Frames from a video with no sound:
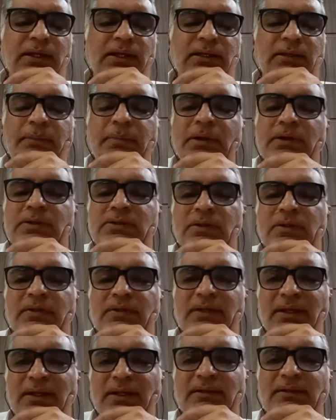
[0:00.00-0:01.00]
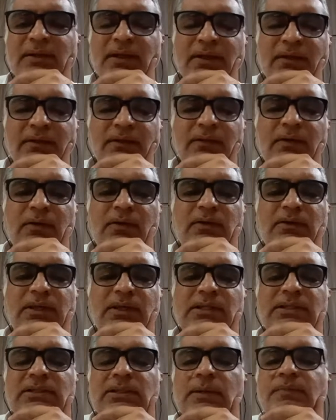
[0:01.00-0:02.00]
depends on three things or
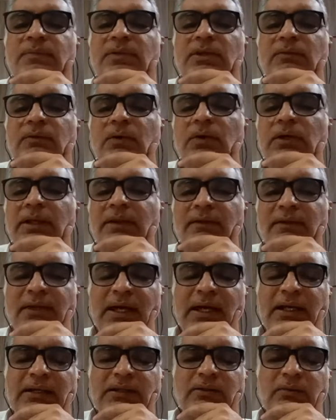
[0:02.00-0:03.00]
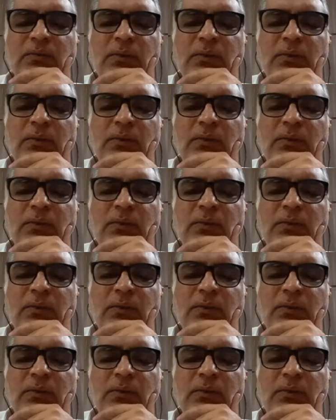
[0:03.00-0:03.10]
three steps involved in that.